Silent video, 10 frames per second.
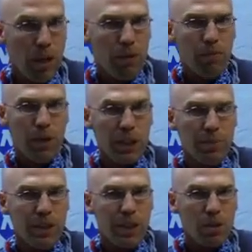pair of
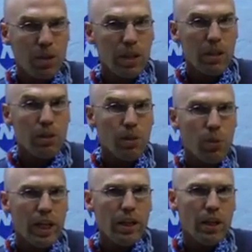freshmen that are leading the
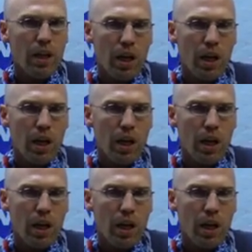way.